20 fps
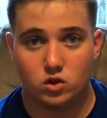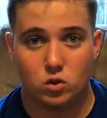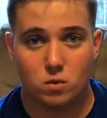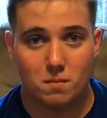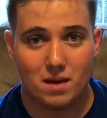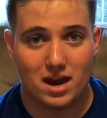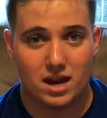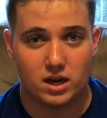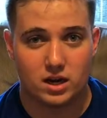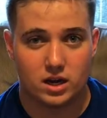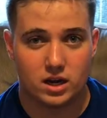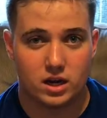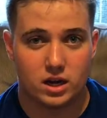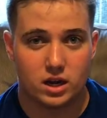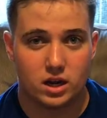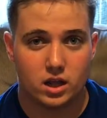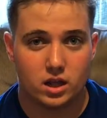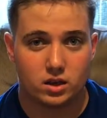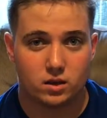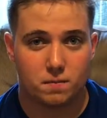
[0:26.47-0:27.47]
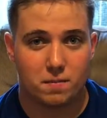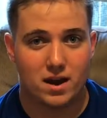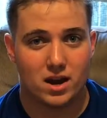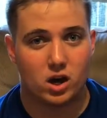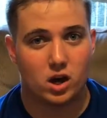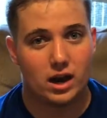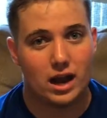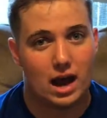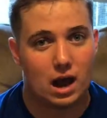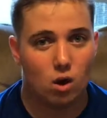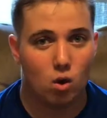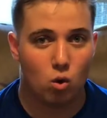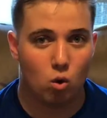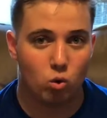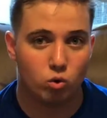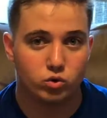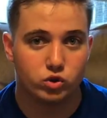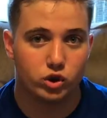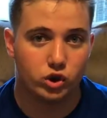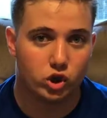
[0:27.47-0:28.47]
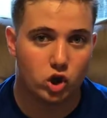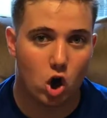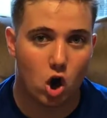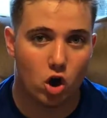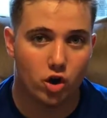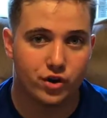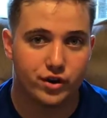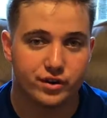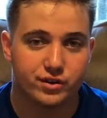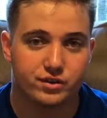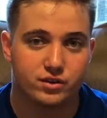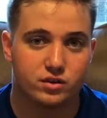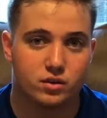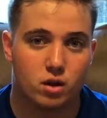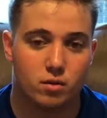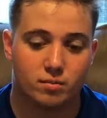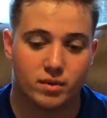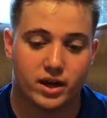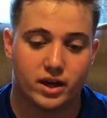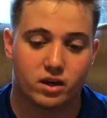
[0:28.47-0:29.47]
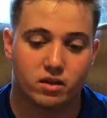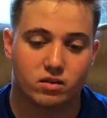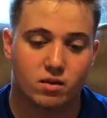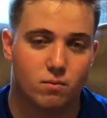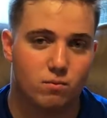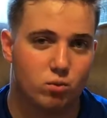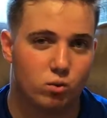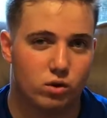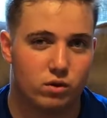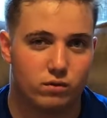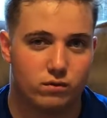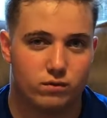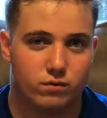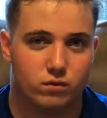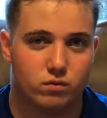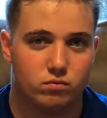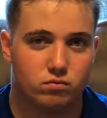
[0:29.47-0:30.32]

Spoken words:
You may need, depending on how old your car is, some sort of